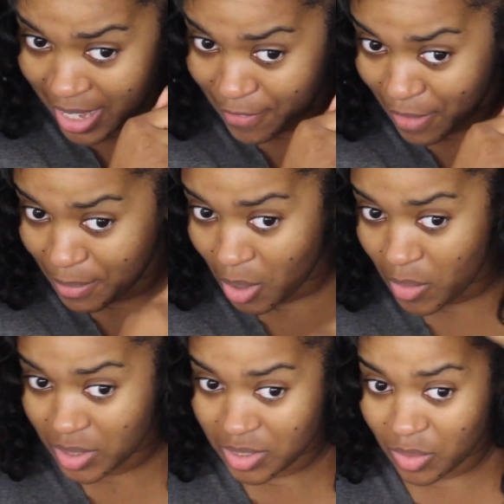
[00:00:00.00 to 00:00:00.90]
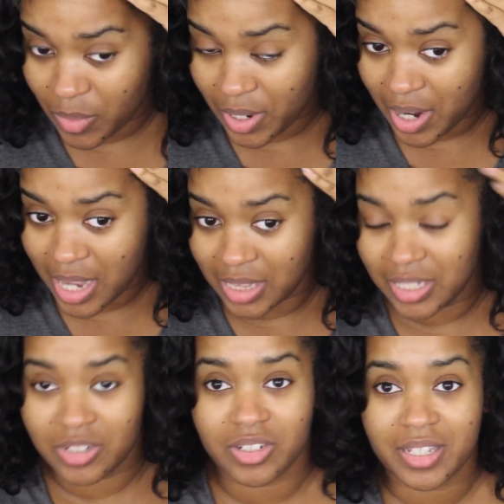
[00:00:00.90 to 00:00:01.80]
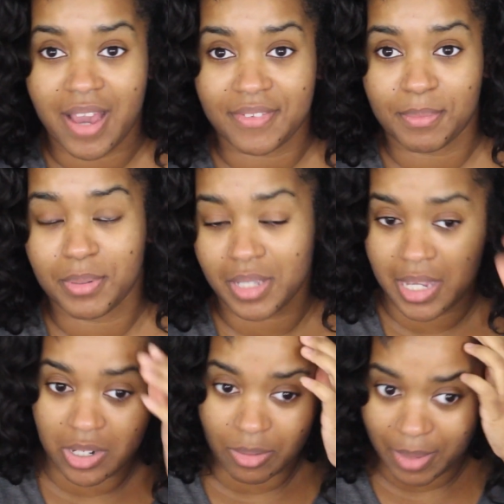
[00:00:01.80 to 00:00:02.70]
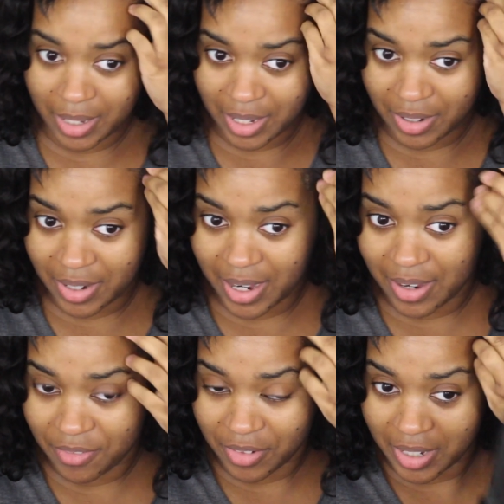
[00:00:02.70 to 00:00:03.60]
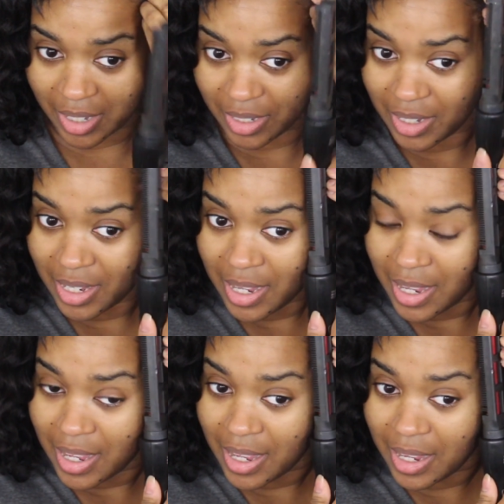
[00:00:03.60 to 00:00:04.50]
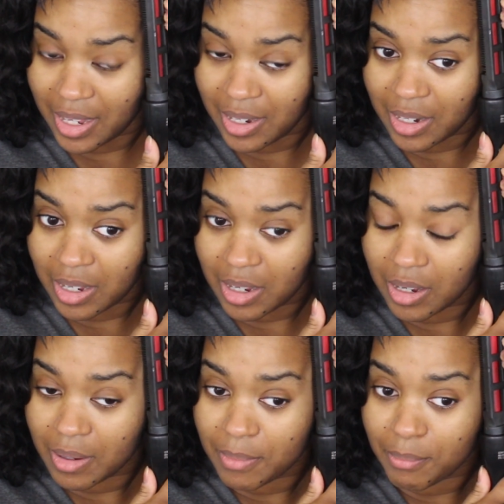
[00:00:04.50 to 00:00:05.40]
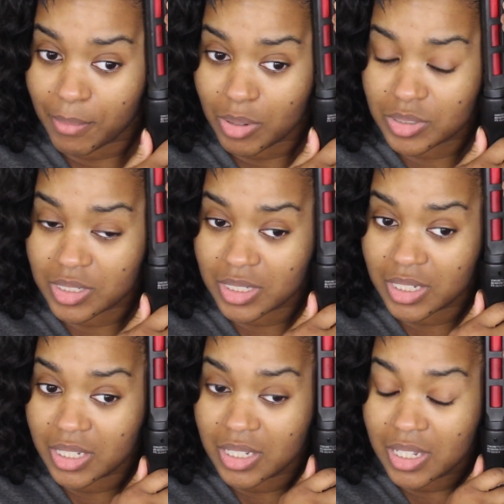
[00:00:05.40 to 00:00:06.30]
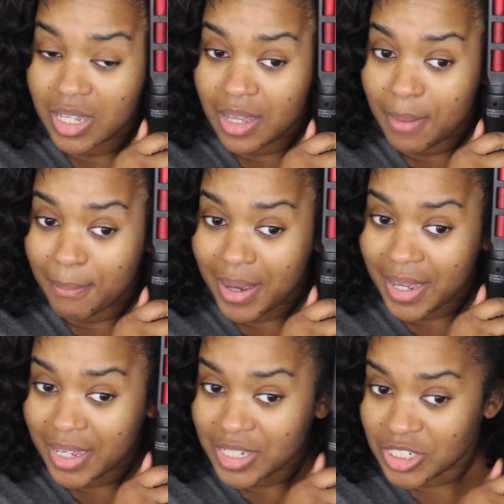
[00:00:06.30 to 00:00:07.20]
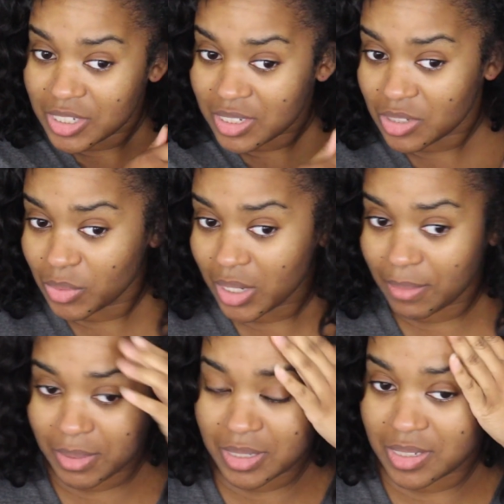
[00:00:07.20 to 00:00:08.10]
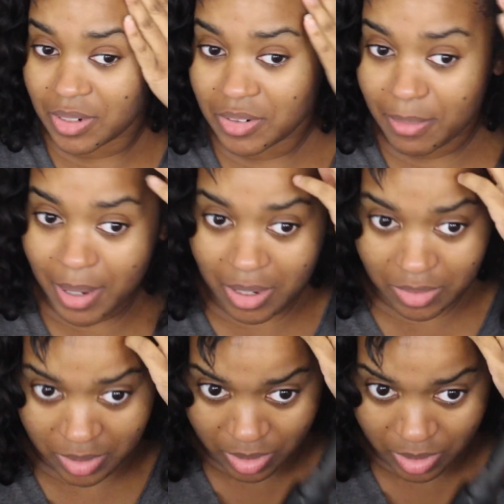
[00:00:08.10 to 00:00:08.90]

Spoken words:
if I'm going somewhere, I literally have to put heat on my hair every day. And mostly my edges is what I'm concerned about.